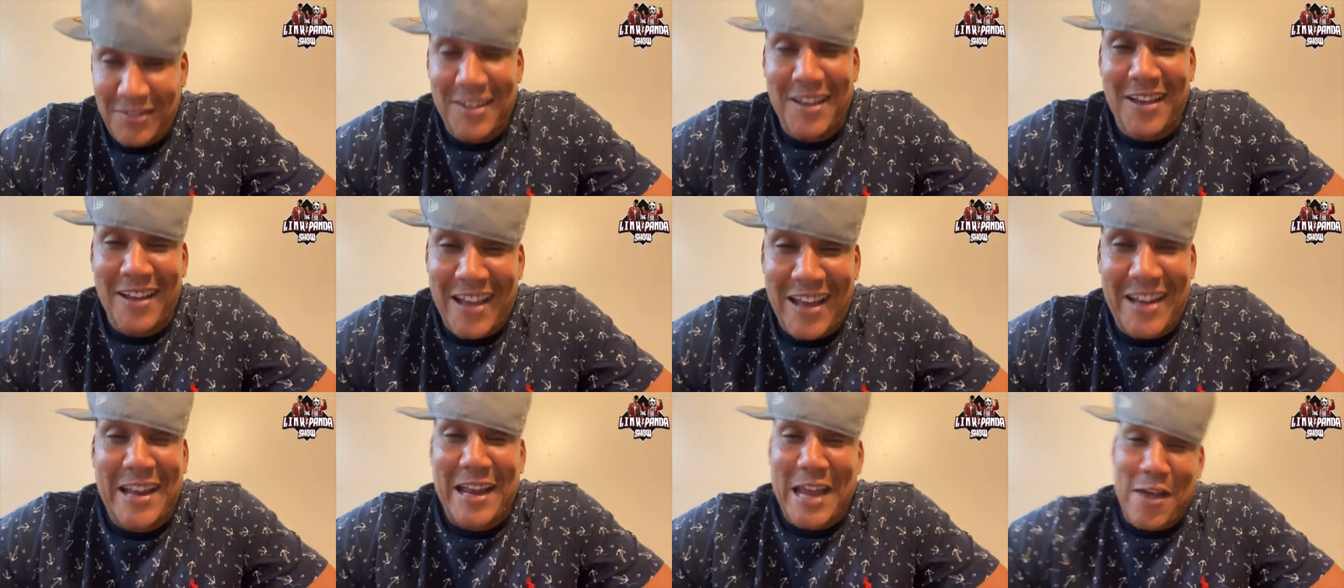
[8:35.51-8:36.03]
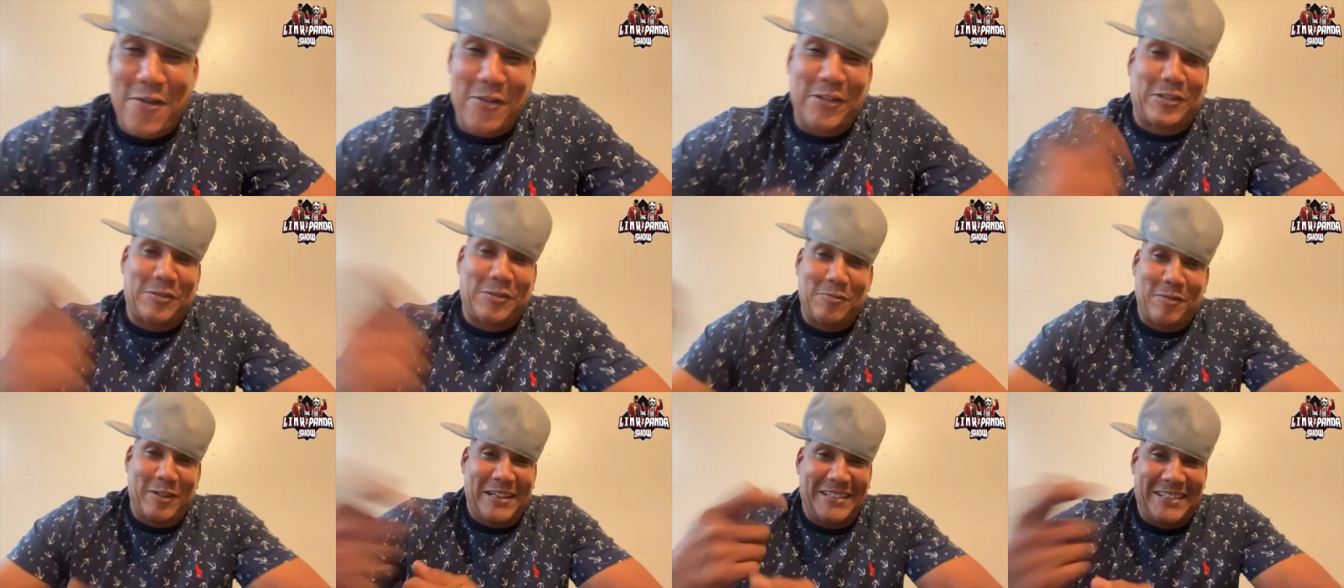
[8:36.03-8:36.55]
free. Yeah, they gave
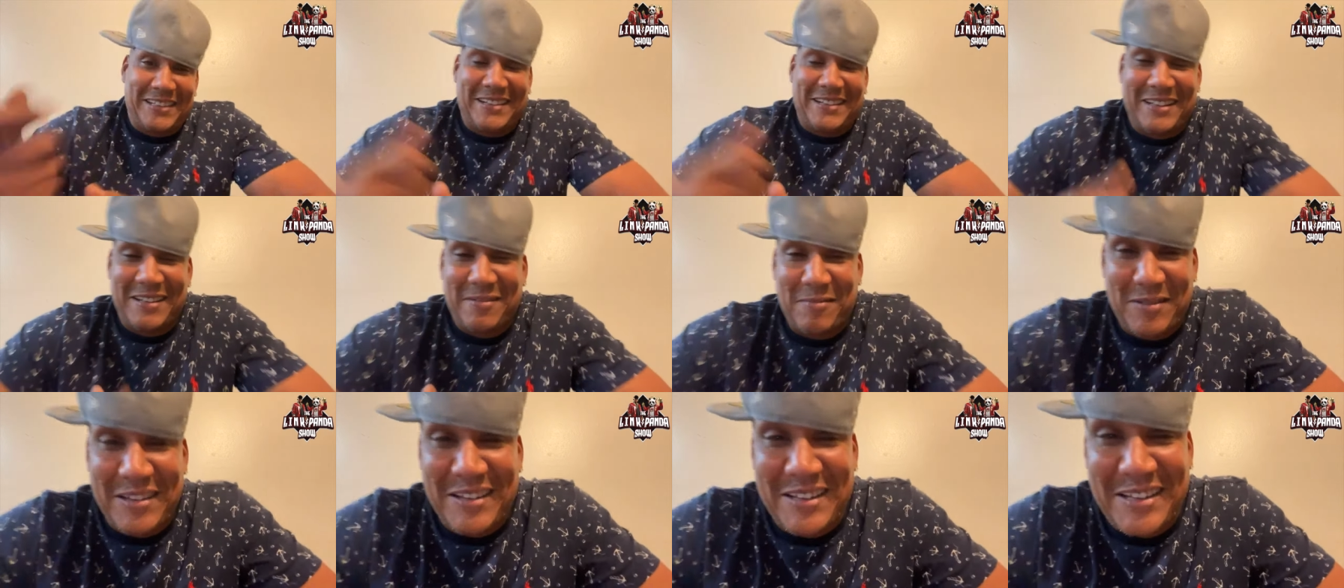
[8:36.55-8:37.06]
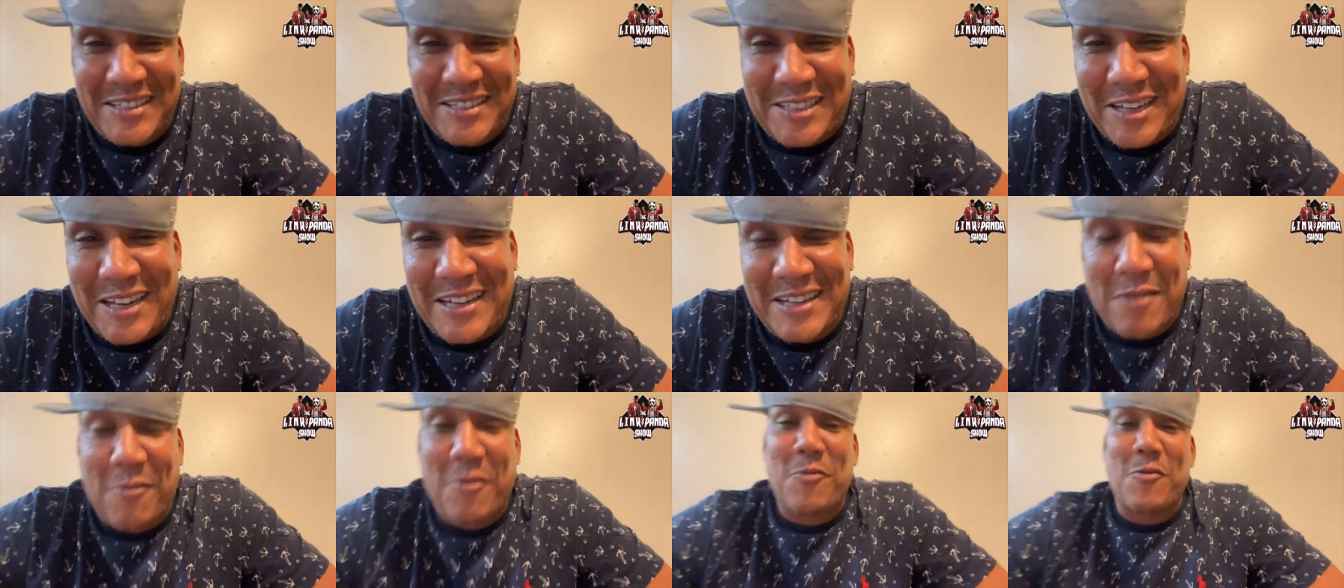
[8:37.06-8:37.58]
it to me. The, the, the
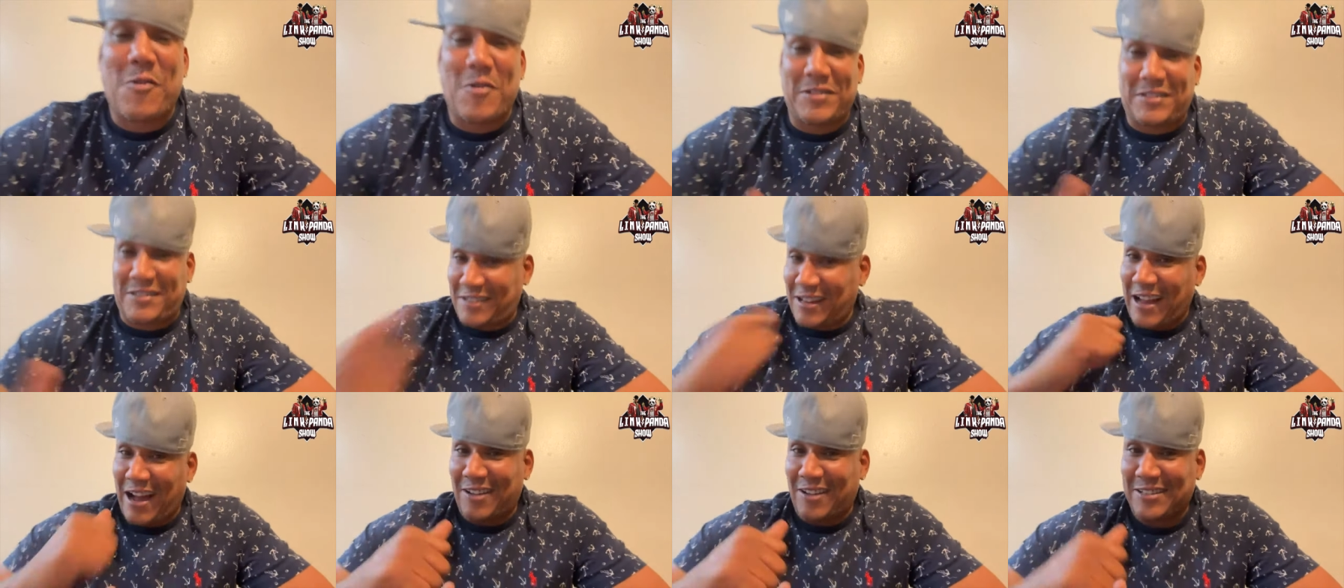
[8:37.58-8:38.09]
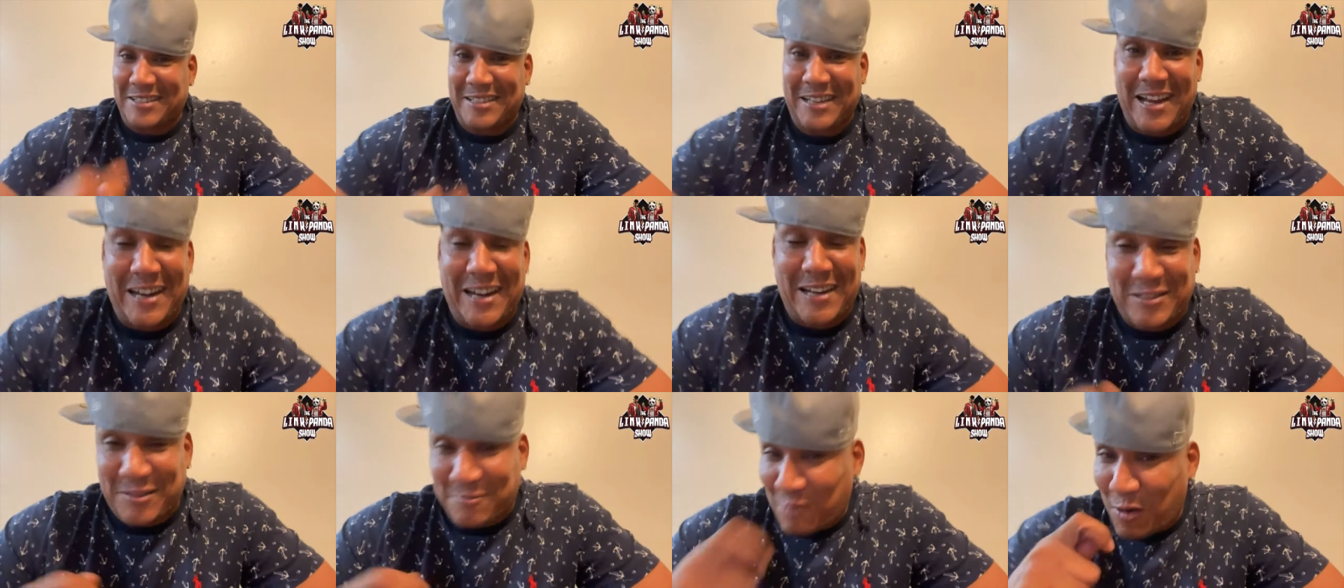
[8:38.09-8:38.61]
shit. Then we went
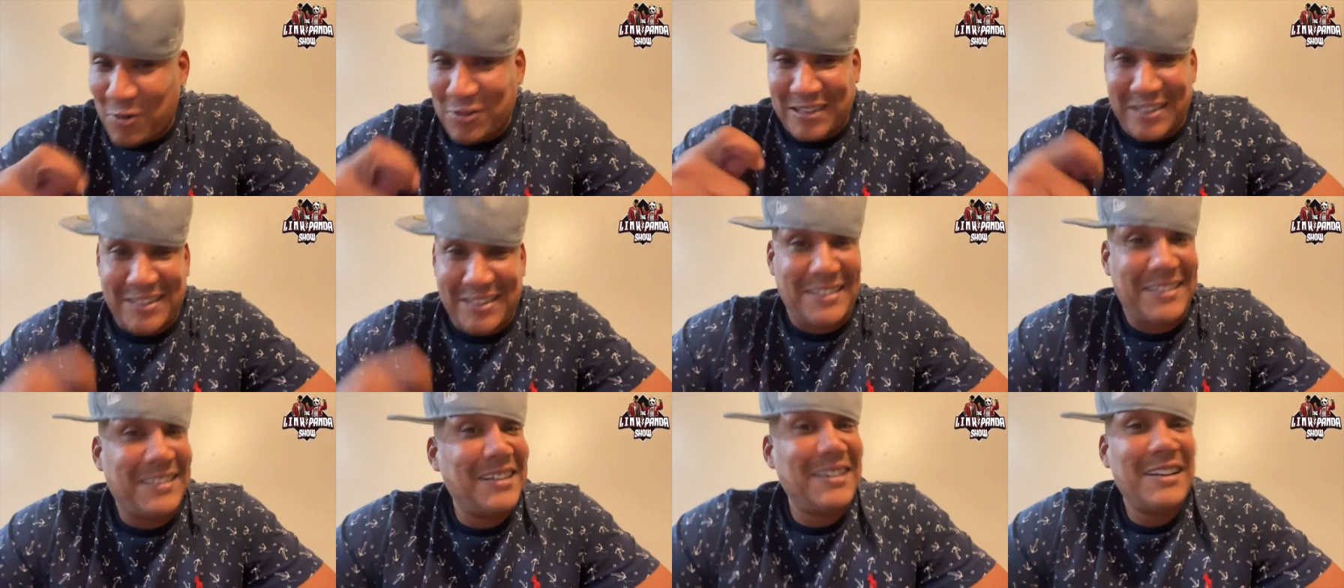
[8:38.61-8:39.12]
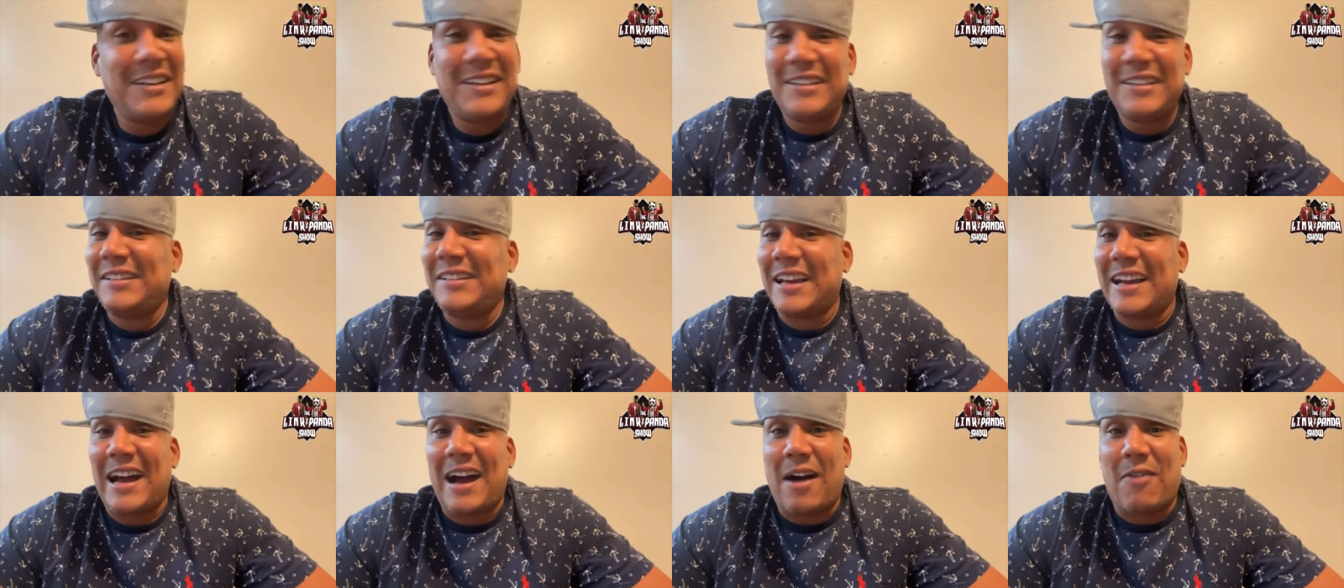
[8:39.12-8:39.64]
outside. I smoked it.
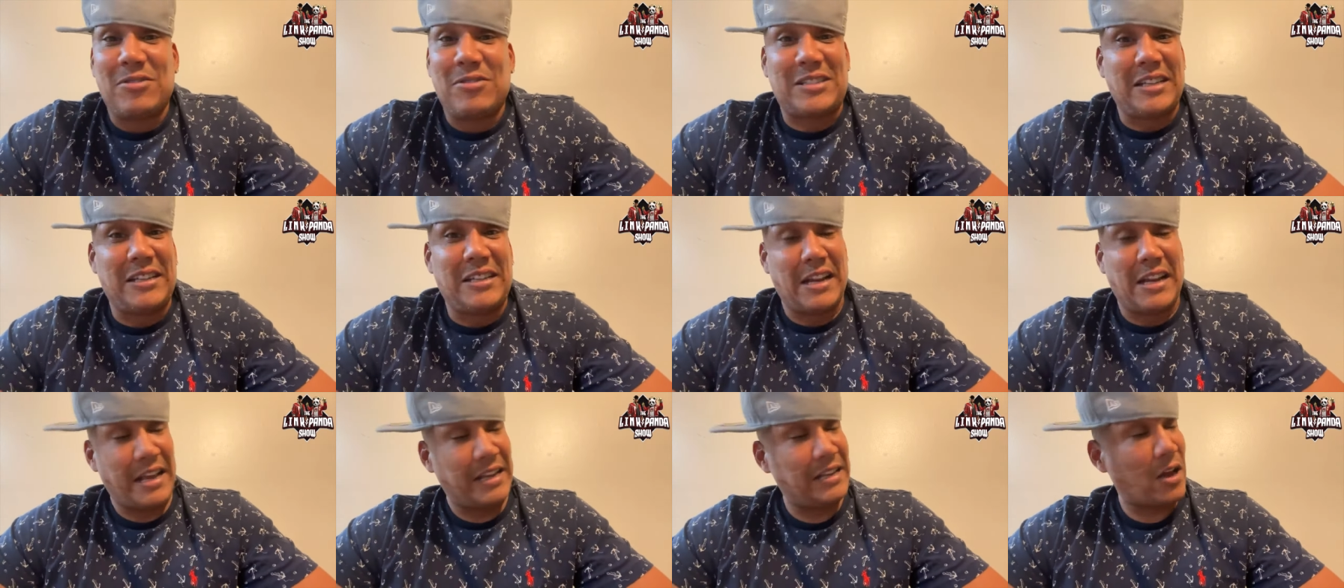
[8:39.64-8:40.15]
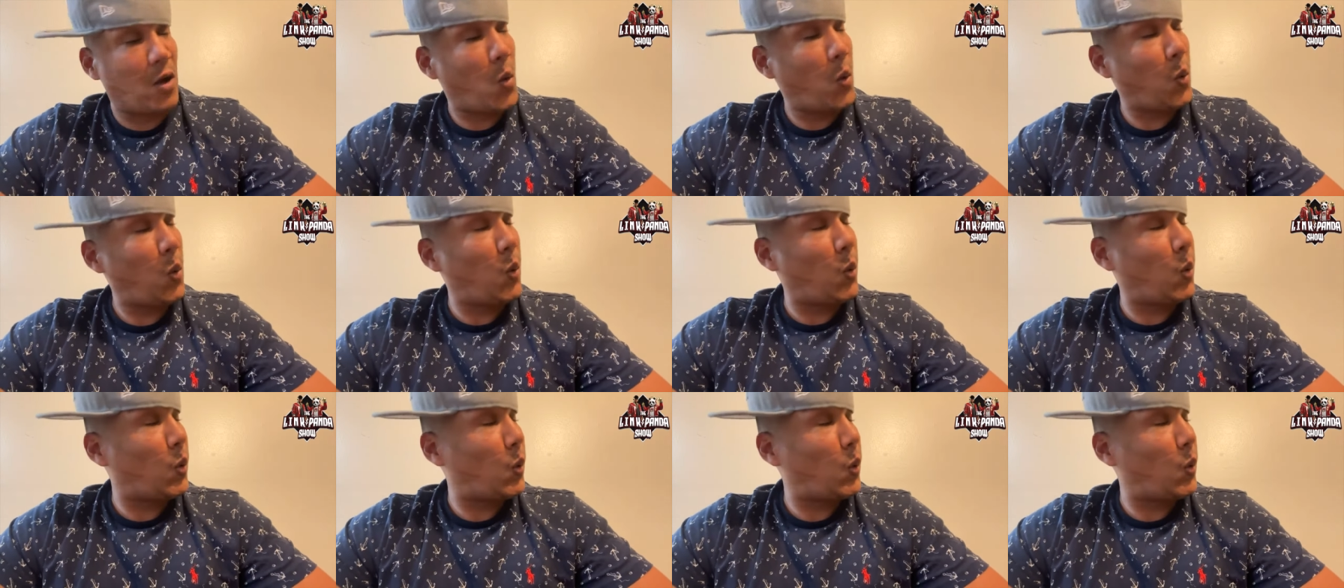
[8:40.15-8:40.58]
Nigga, I was in L A.